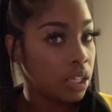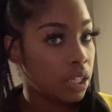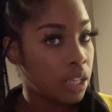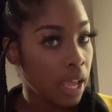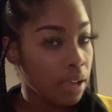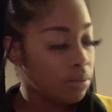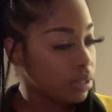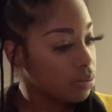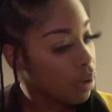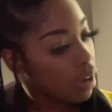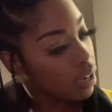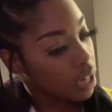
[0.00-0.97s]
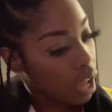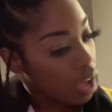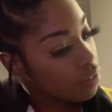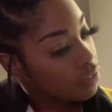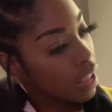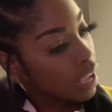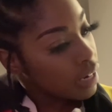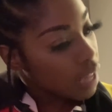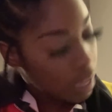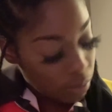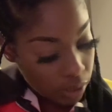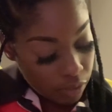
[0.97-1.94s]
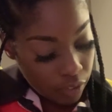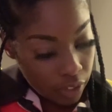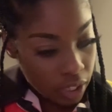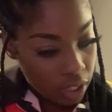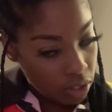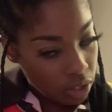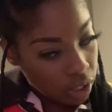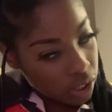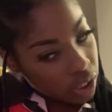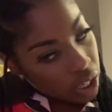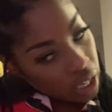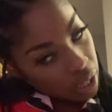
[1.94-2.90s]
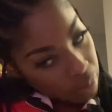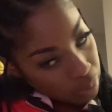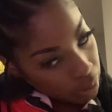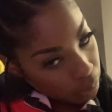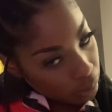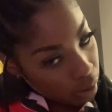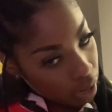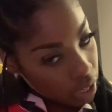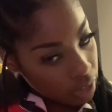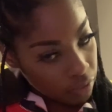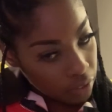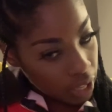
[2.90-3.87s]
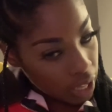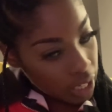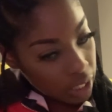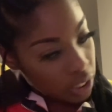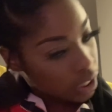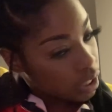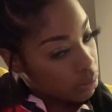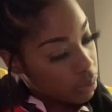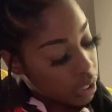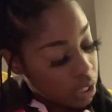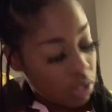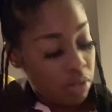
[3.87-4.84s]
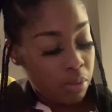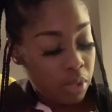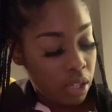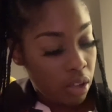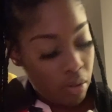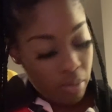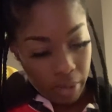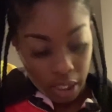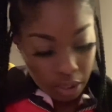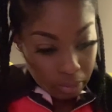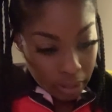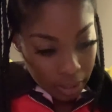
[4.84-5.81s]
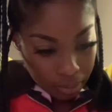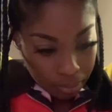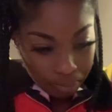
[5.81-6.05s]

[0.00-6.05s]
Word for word: they was walking off. Like they was finna, you know what I'm saying, be a part of it. And it just messed up so much money.